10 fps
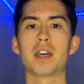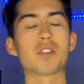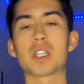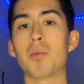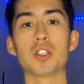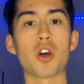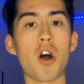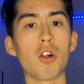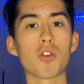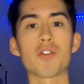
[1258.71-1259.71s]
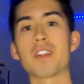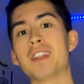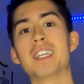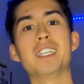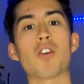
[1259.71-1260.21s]
If you're someone taller,
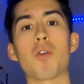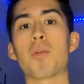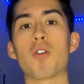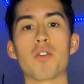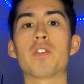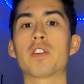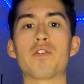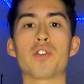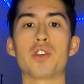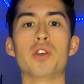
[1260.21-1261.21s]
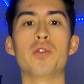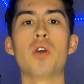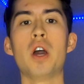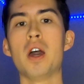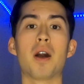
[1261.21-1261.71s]
then these are perfect for
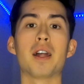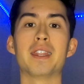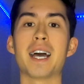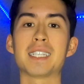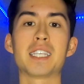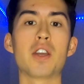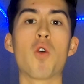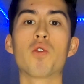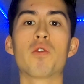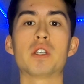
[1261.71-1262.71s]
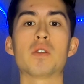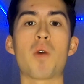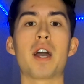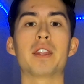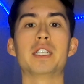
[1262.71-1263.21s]
you, but that's the only reason
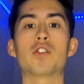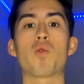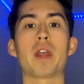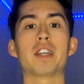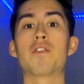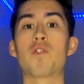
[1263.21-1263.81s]
why these are ranked